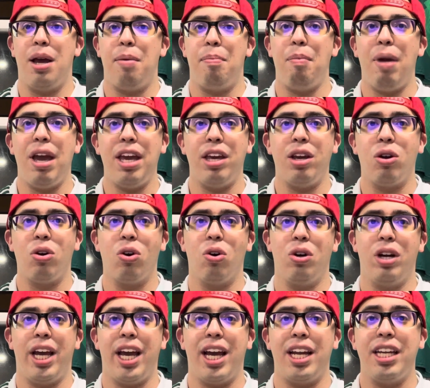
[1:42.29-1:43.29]

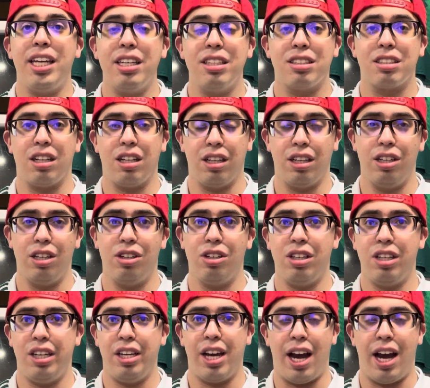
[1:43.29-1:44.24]
Mexico, and he is clearly